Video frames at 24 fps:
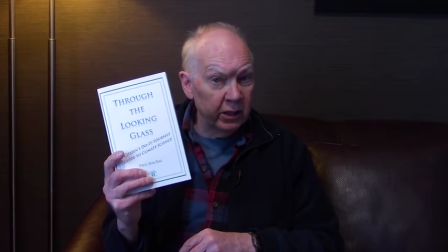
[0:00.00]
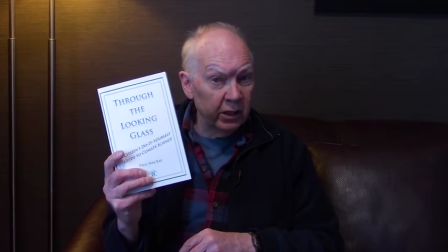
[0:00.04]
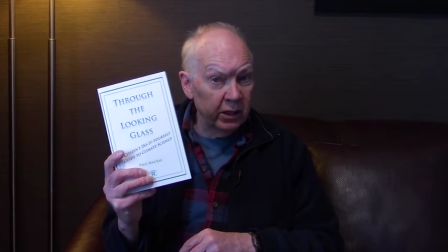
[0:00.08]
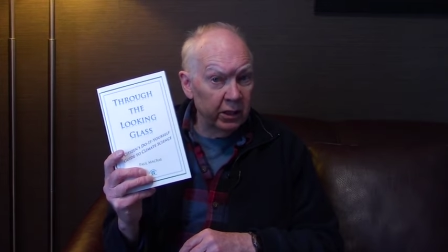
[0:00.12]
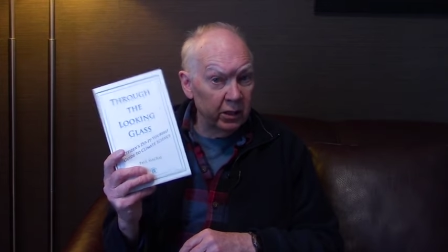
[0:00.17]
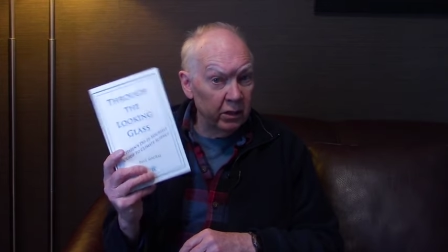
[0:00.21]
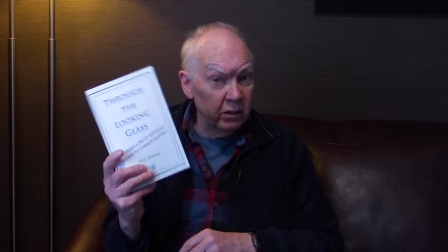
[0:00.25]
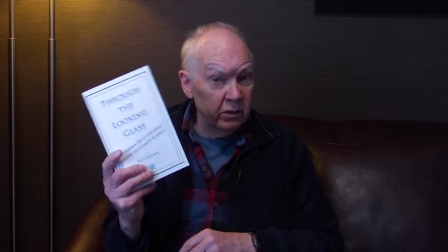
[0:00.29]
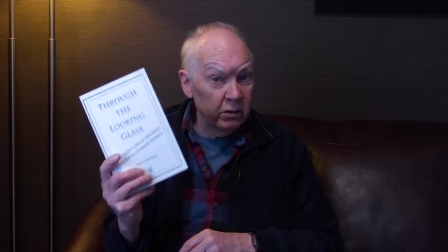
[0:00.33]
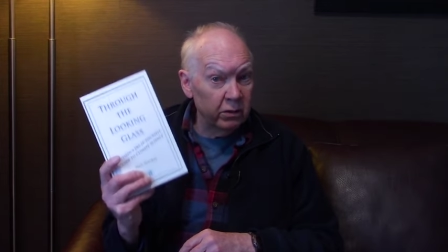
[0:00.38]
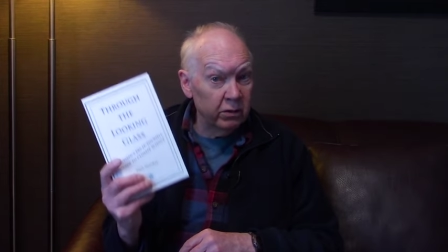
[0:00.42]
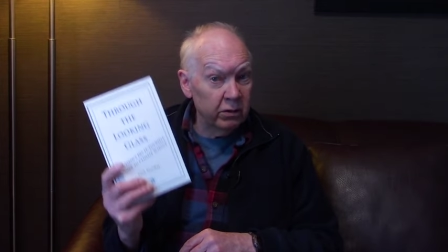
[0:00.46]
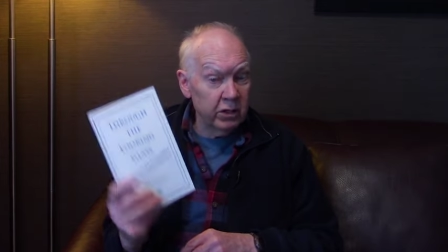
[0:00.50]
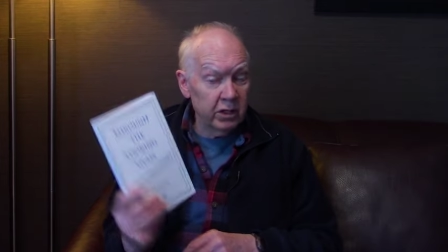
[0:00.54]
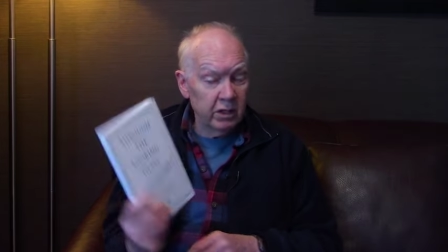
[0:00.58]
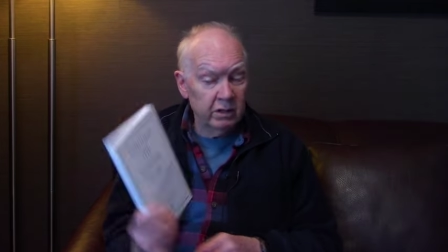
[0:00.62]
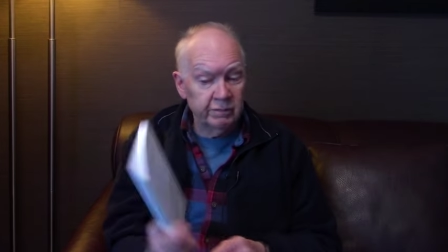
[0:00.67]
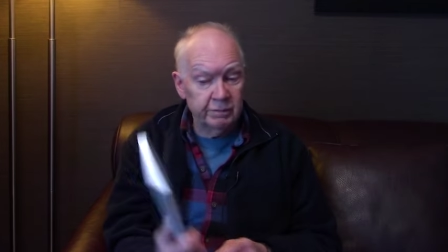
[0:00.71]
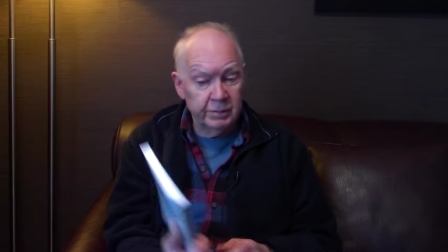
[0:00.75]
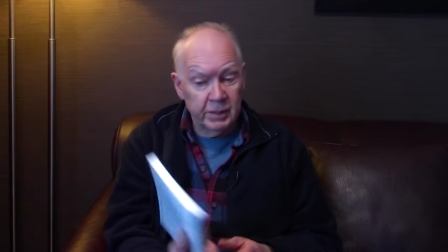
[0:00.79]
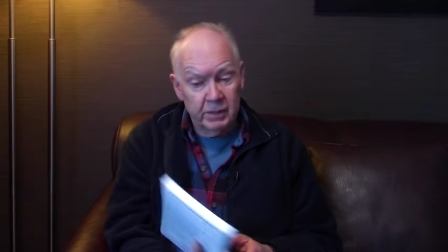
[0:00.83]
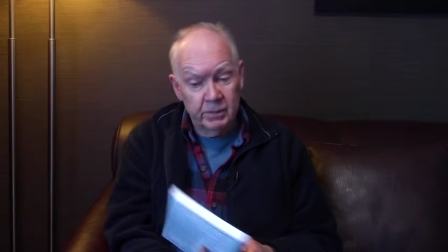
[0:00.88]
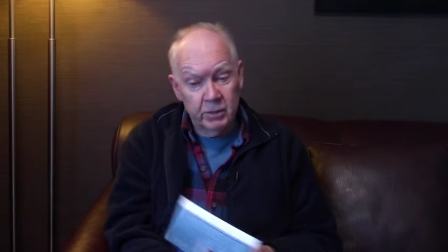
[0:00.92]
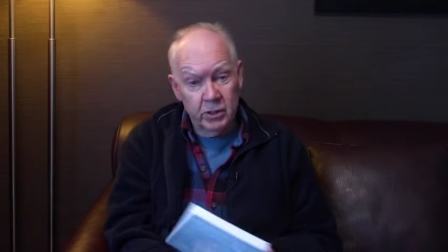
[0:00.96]
and I also
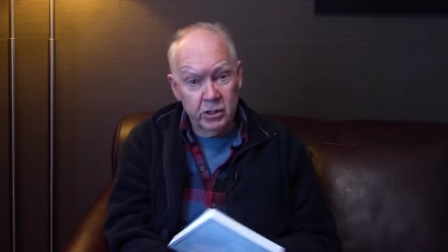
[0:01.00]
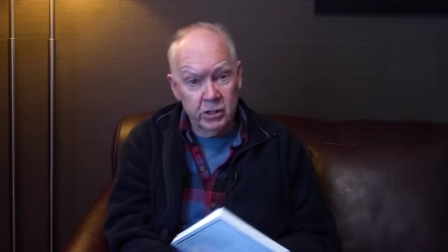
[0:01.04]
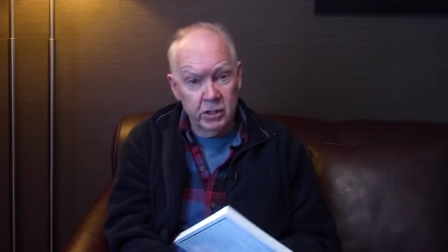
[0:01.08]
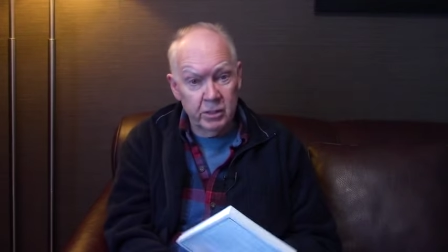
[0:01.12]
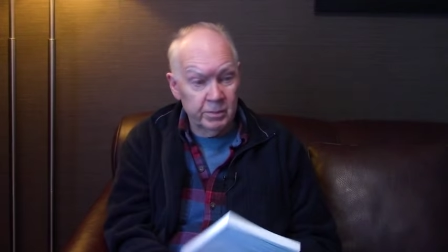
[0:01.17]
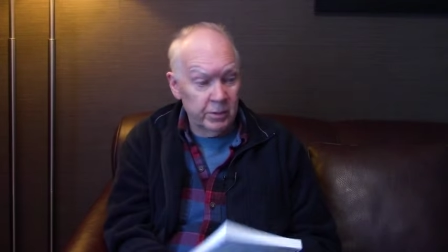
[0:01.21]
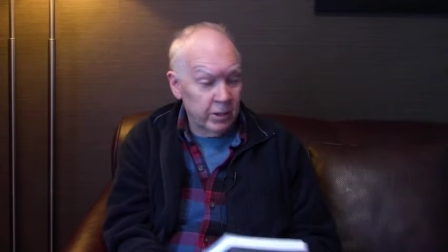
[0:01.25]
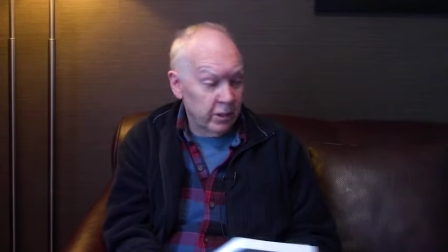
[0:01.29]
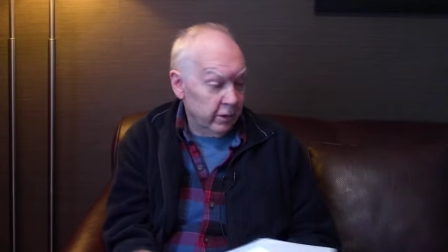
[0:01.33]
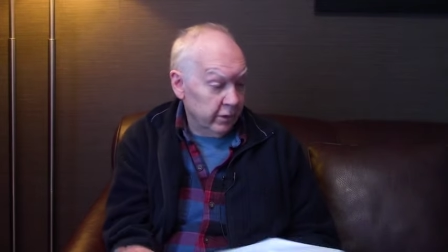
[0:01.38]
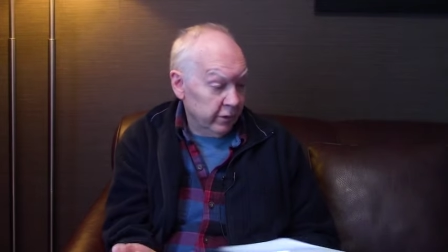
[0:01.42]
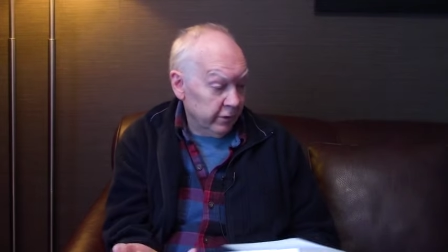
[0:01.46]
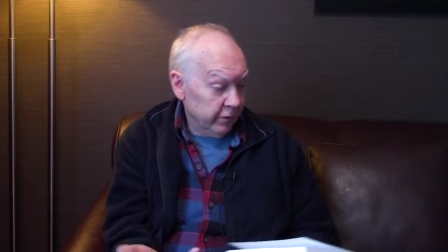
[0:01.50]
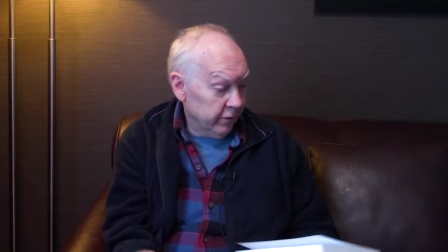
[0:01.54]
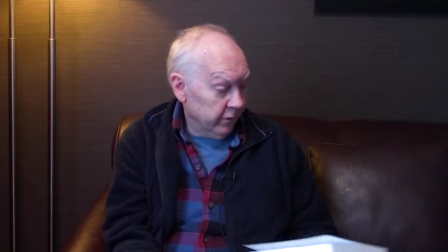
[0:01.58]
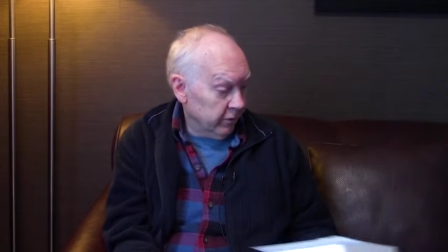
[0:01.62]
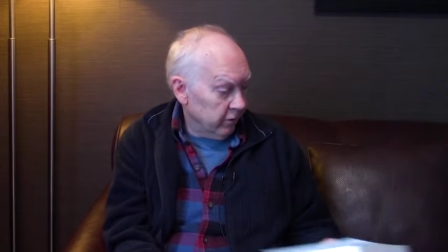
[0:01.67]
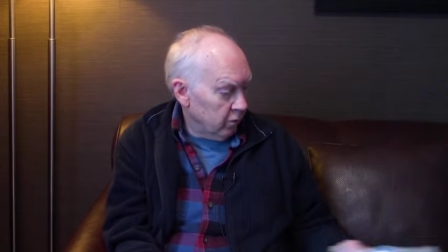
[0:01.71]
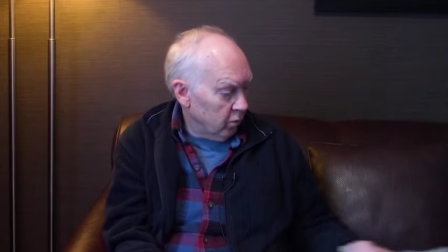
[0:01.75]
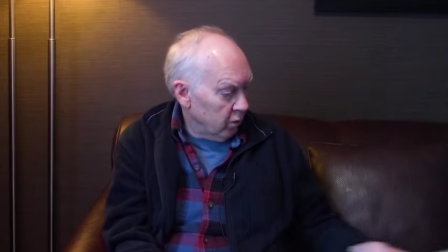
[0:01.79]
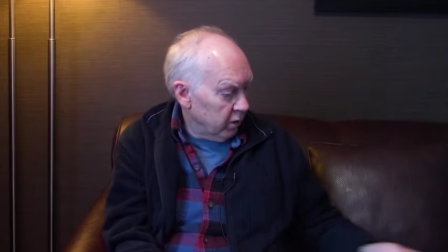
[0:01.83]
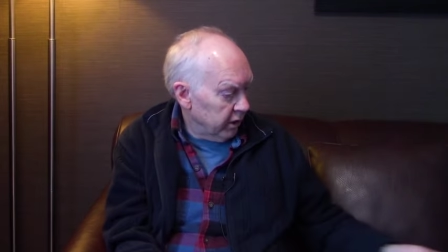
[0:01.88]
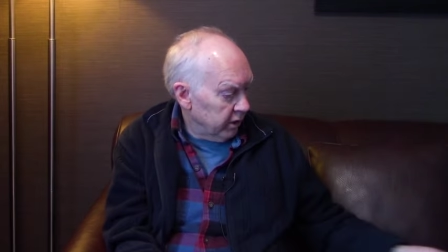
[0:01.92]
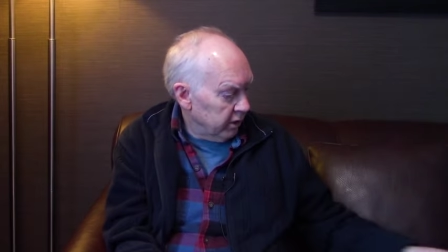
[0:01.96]
self-published it because, you
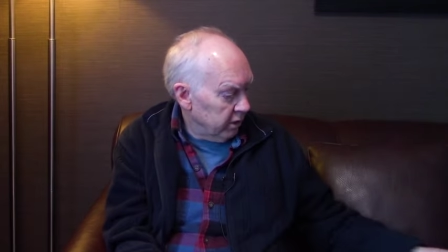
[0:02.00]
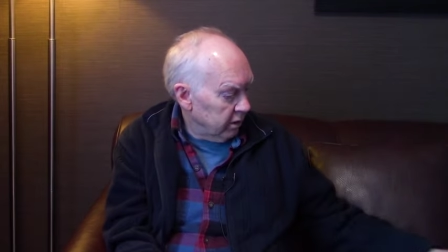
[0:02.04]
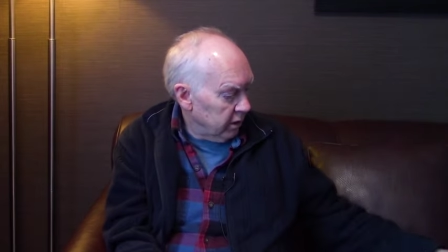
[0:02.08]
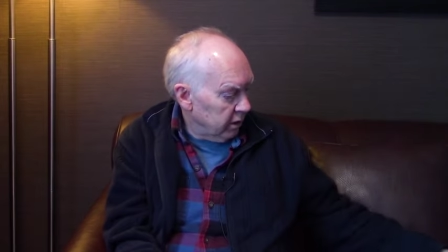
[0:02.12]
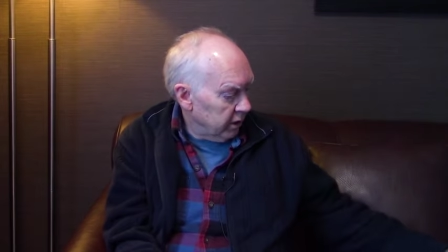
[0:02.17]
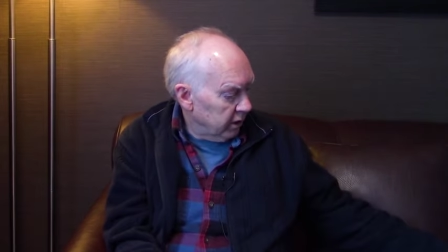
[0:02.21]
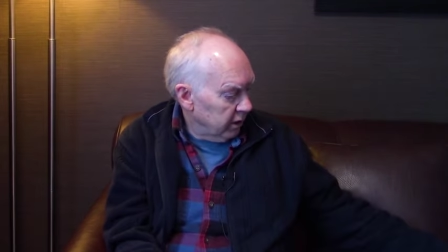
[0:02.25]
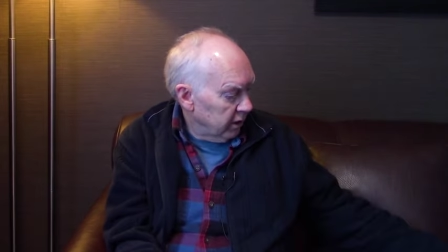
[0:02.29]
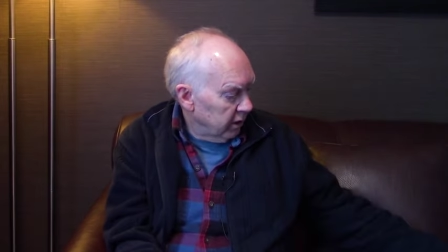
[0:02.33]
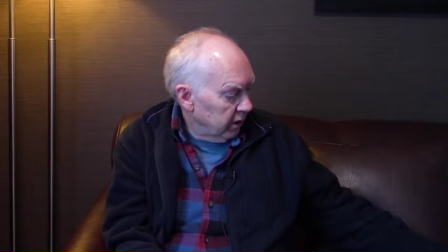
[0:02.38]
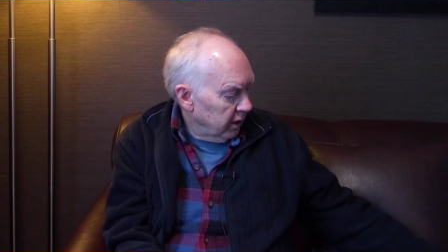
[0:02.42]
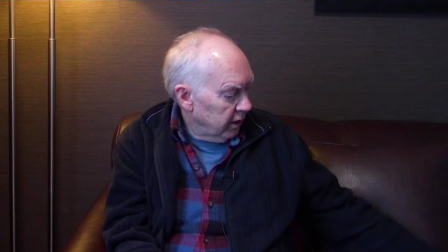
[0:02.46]
know, why not?